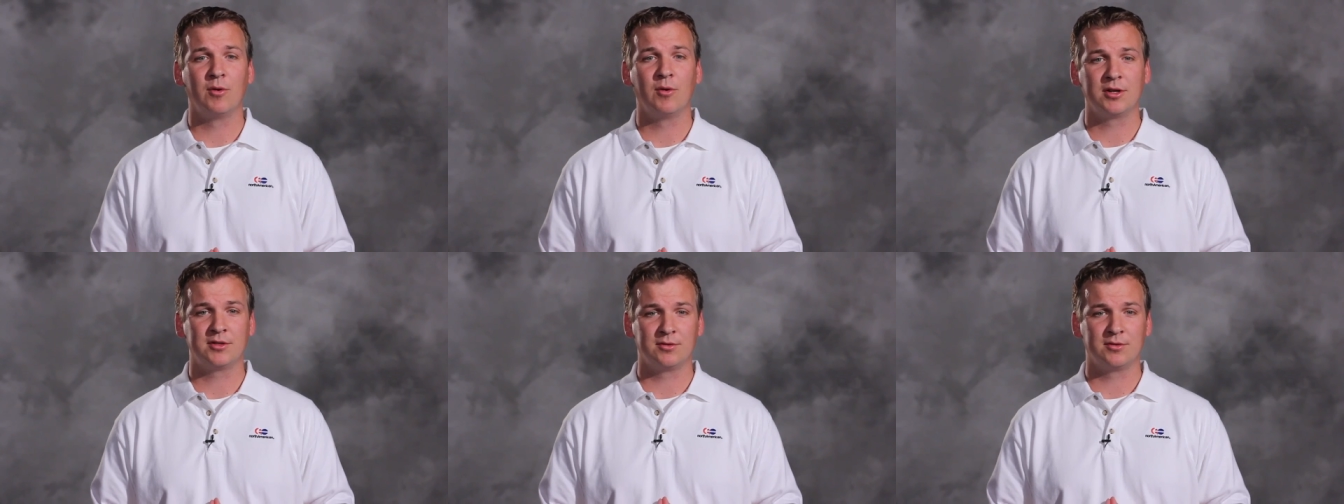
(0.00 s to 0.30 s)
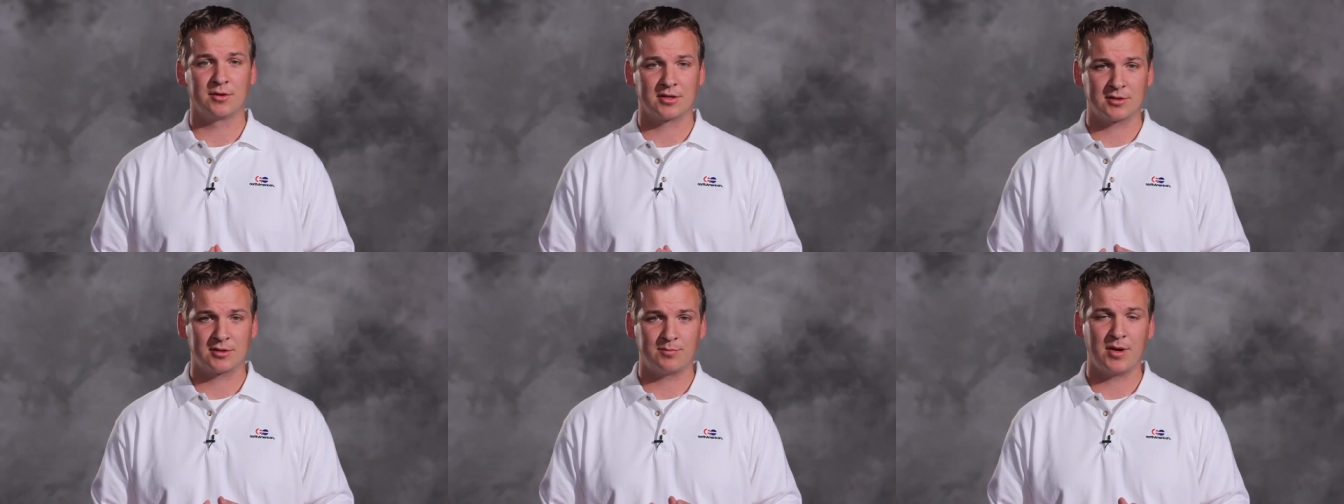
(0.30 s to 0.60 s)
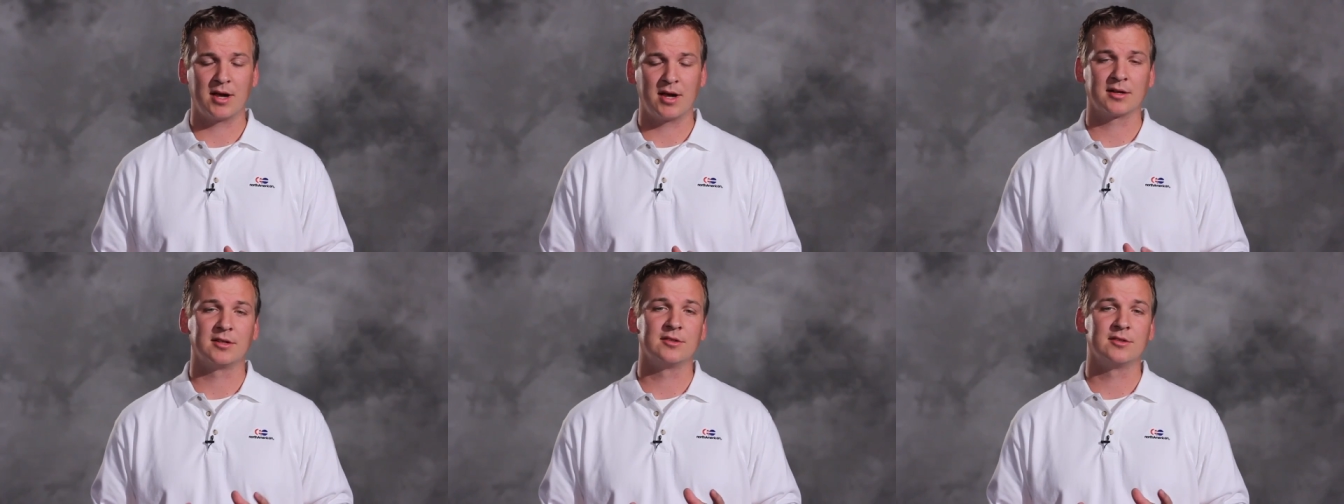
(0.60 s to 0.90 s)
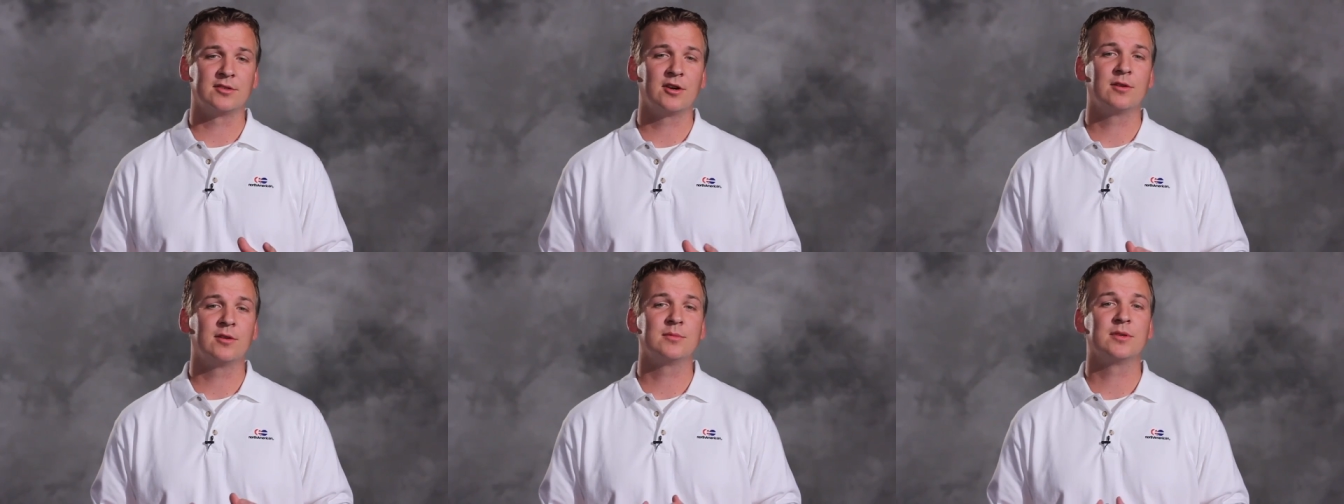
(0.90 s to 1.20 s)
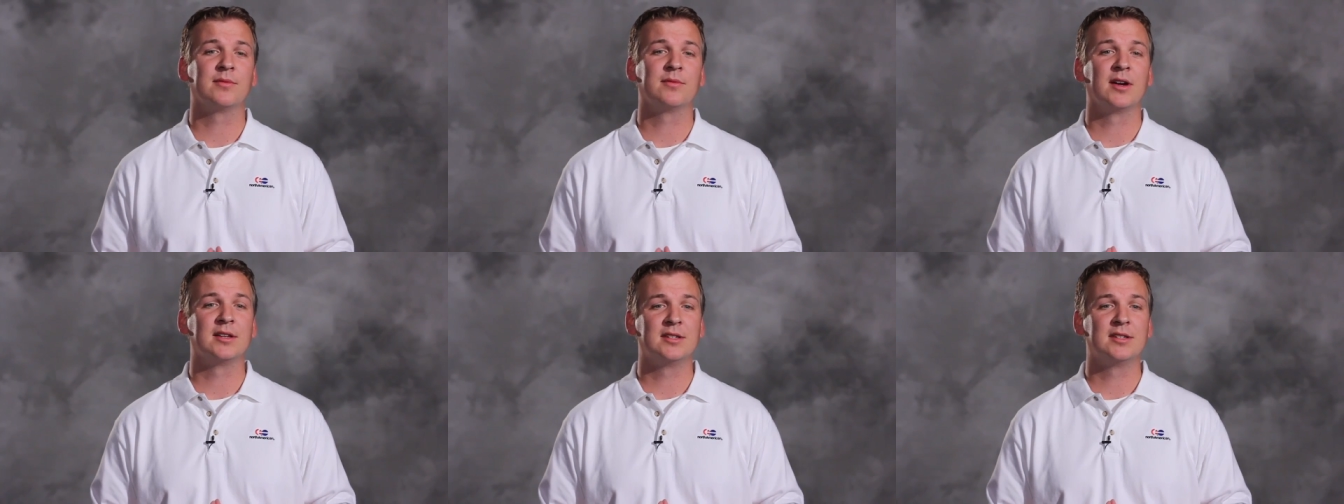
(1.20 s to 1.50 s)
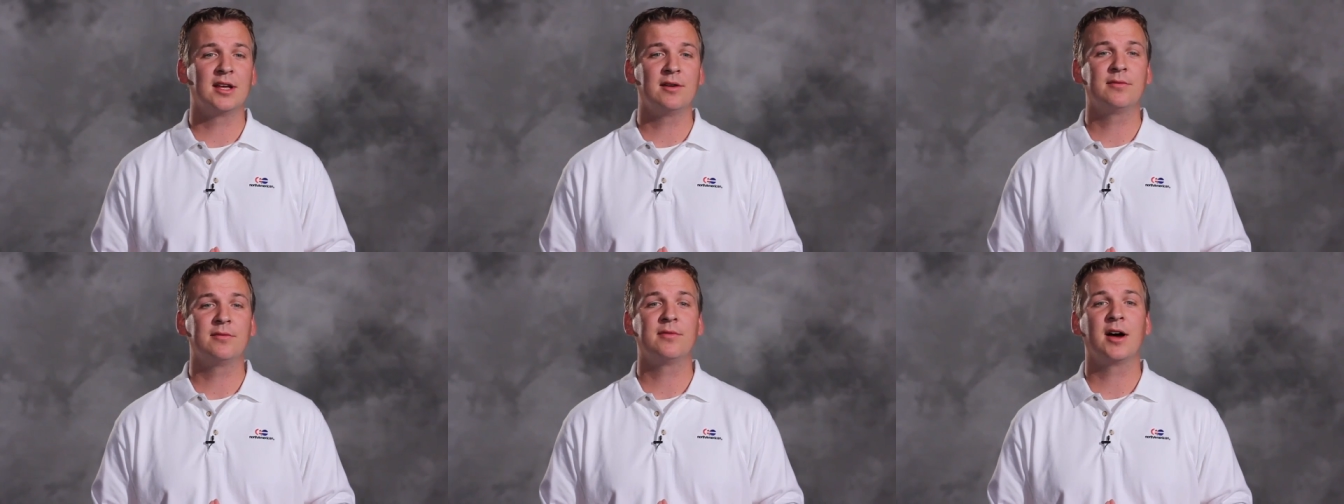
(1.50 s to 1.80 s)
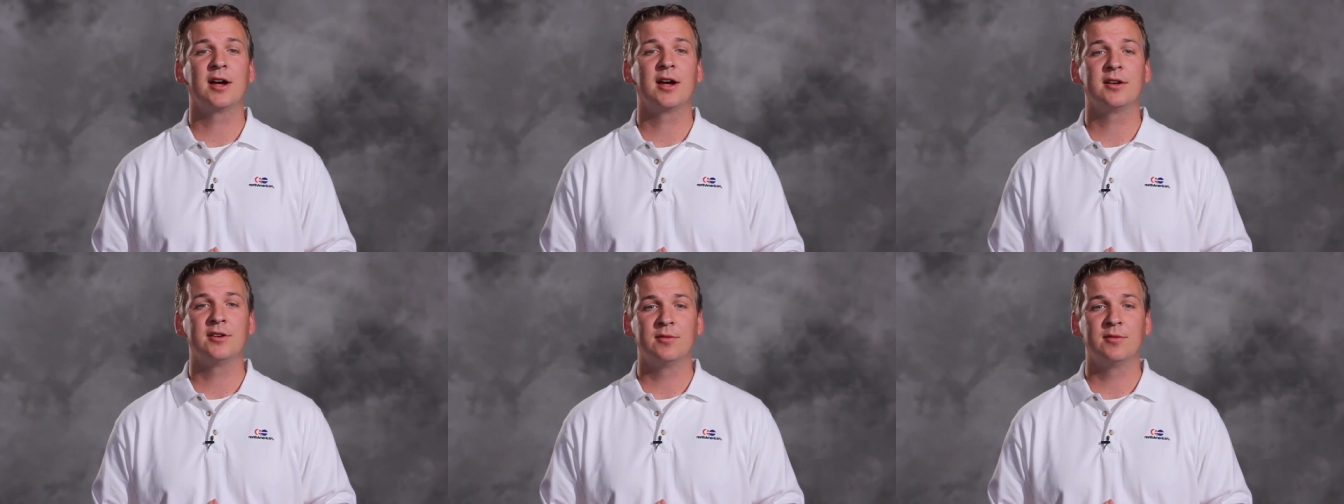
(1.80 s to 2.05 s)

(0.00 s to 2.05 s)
what to expect in terms of identifying